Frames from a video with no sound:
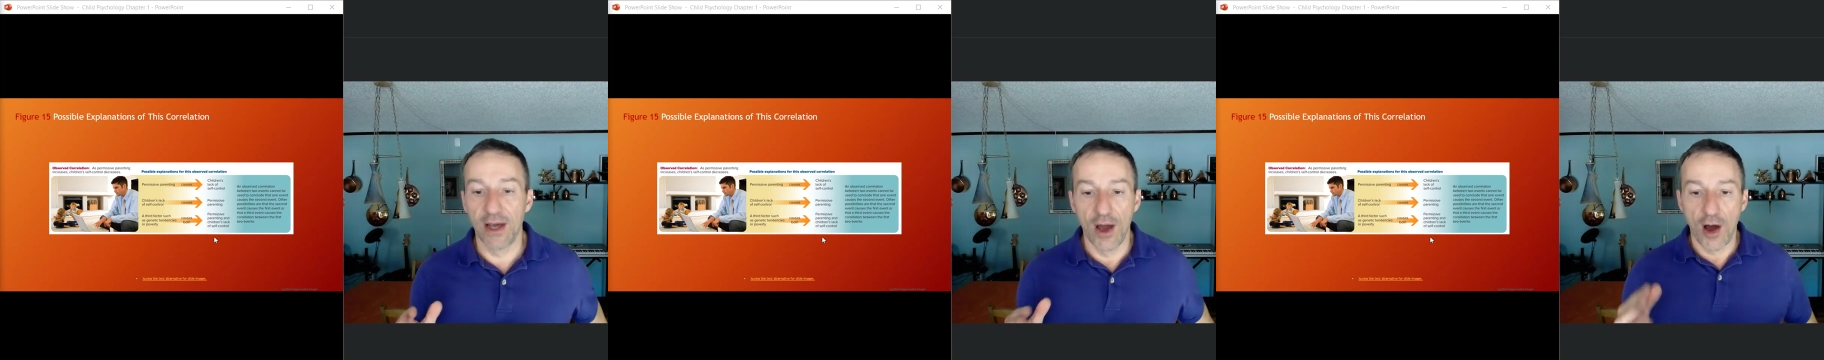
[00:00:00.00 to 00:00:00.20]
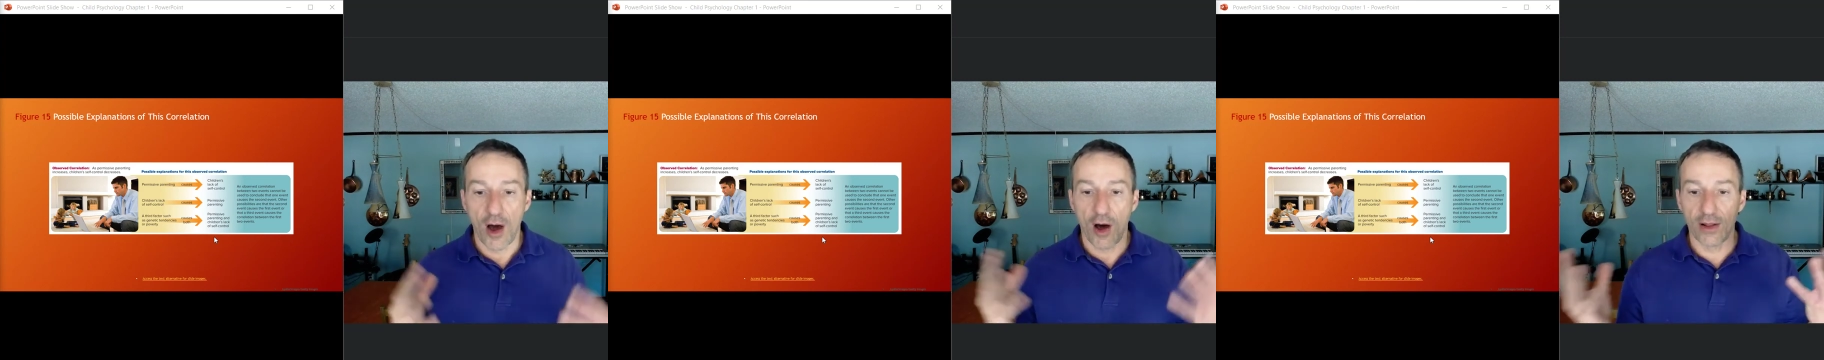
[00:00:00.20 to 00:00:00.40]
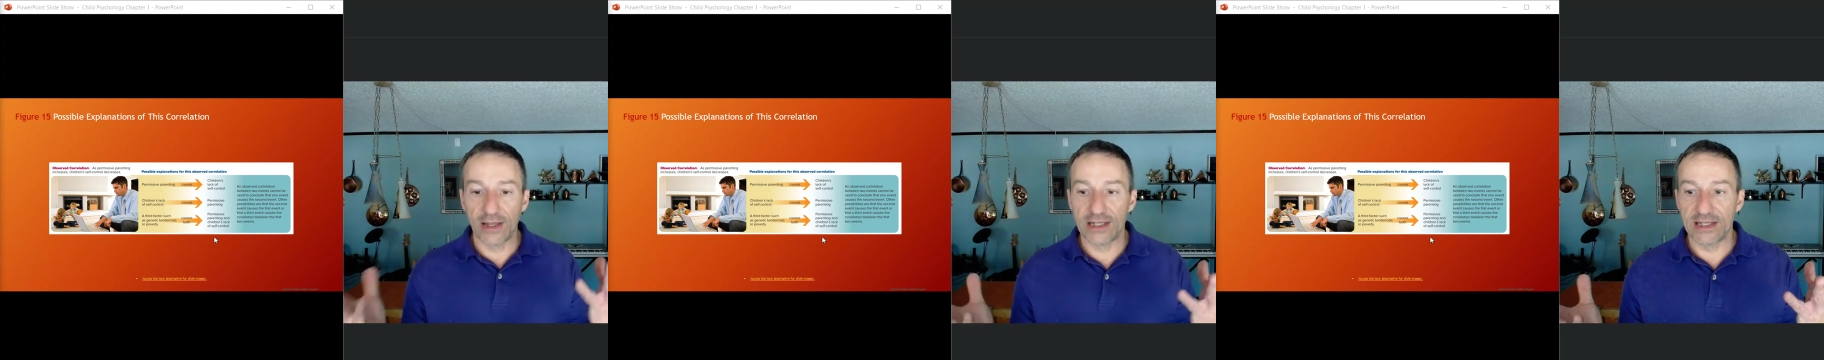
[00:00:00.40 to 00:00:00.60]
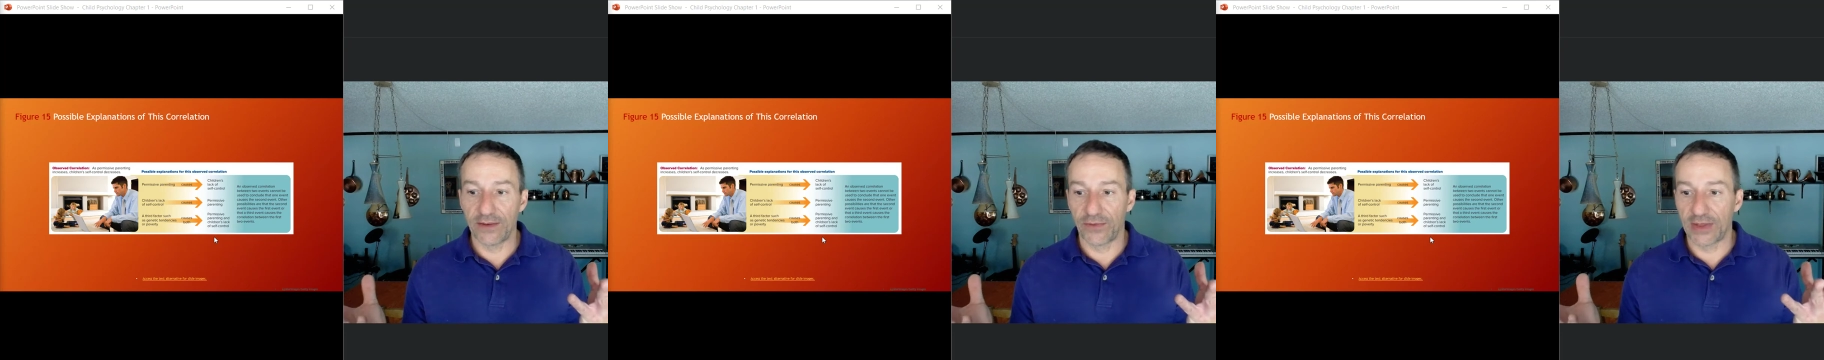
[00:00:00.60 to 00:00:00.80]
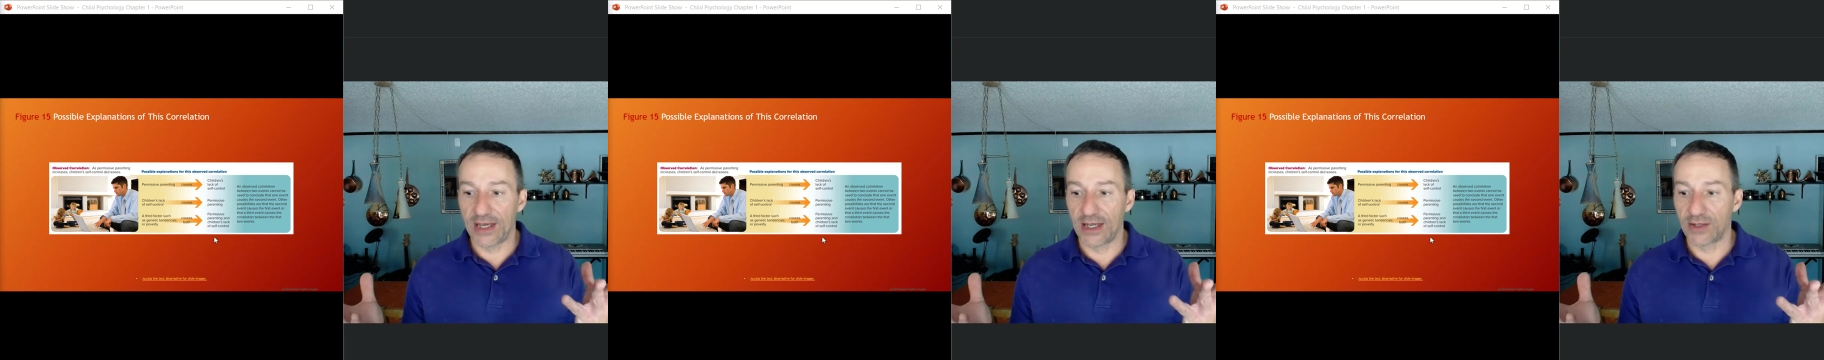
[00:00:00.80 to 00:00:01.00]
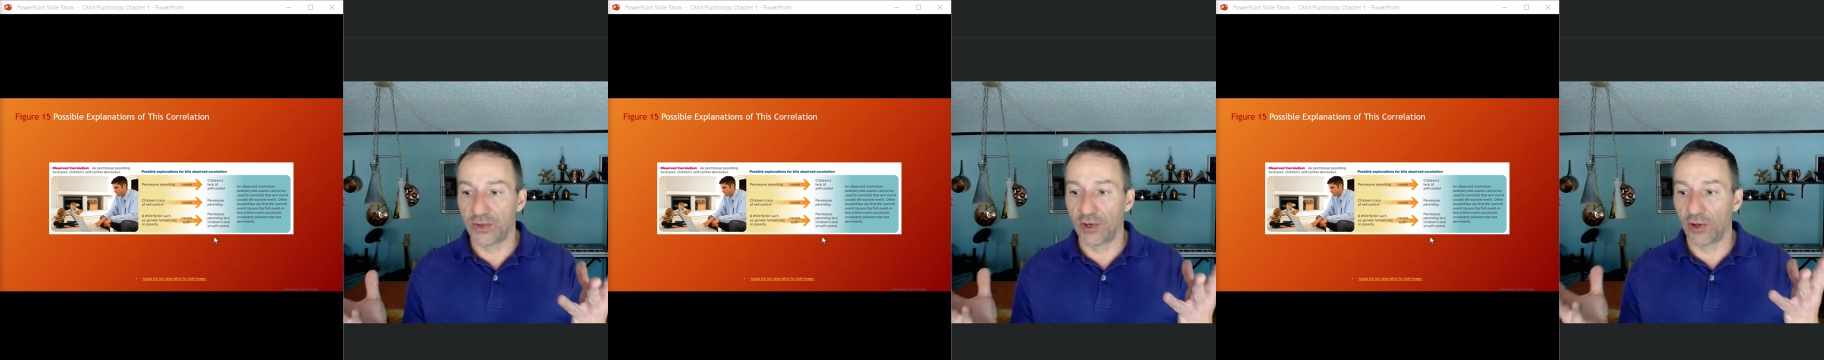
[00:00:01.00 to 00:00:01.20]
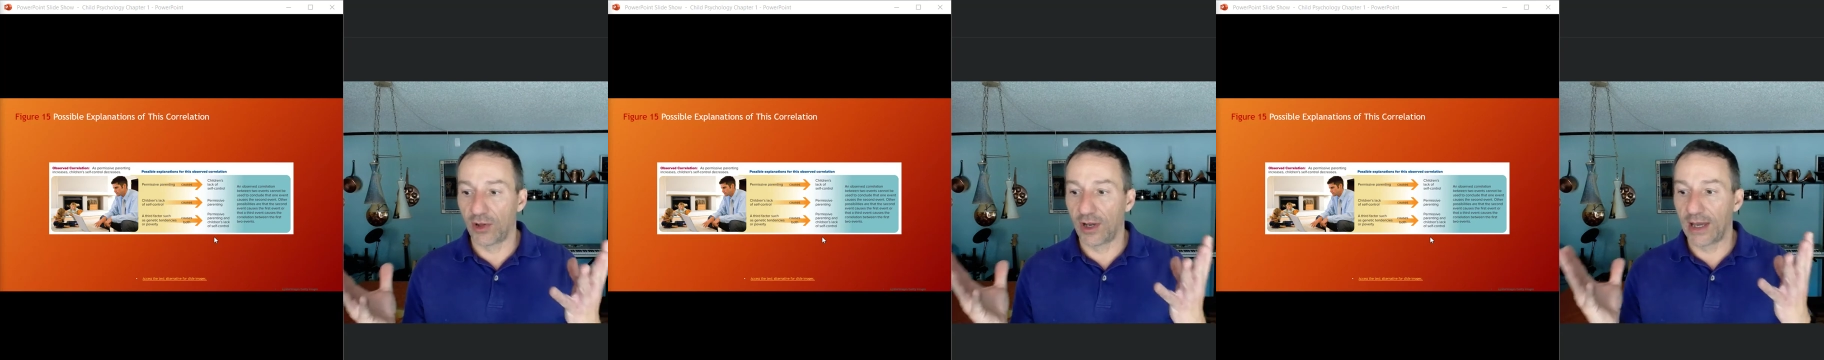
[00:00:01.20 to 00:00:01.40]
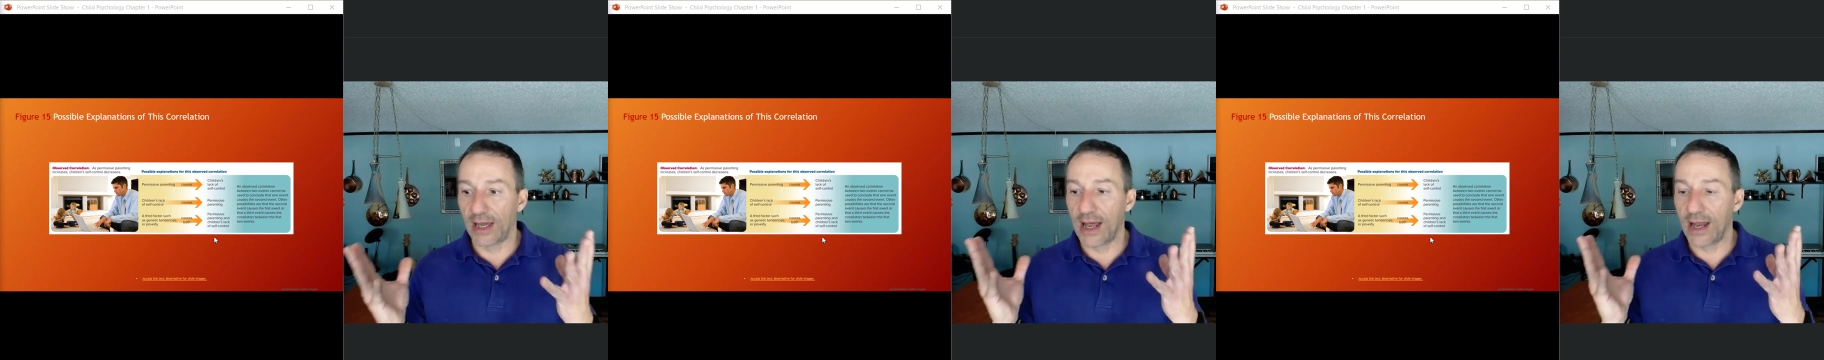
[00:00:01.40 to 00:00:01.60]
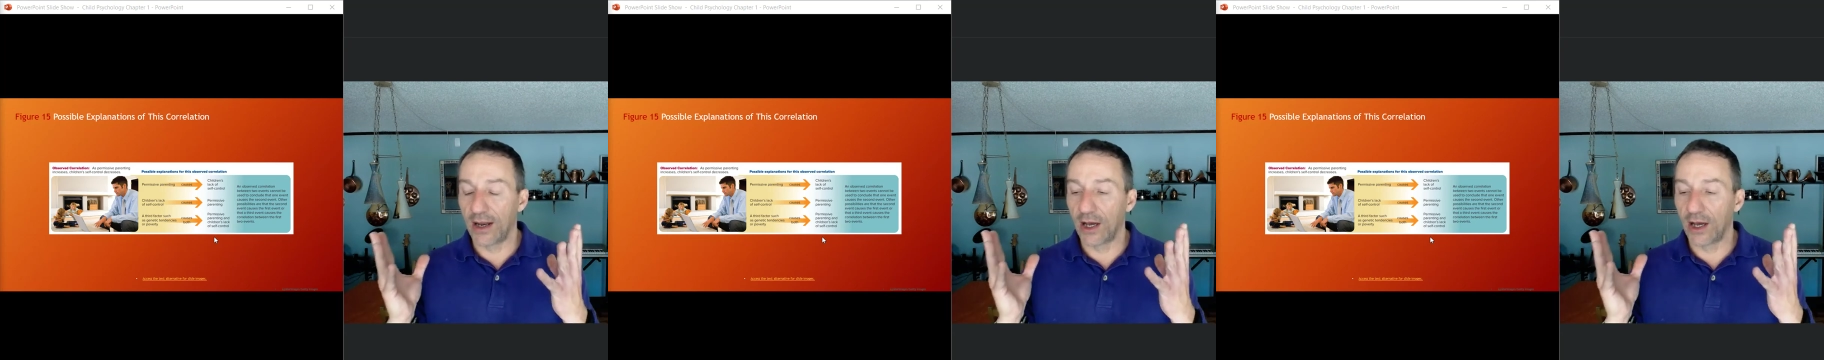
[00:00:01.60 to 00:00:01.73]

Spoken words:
all these different things when you're looking at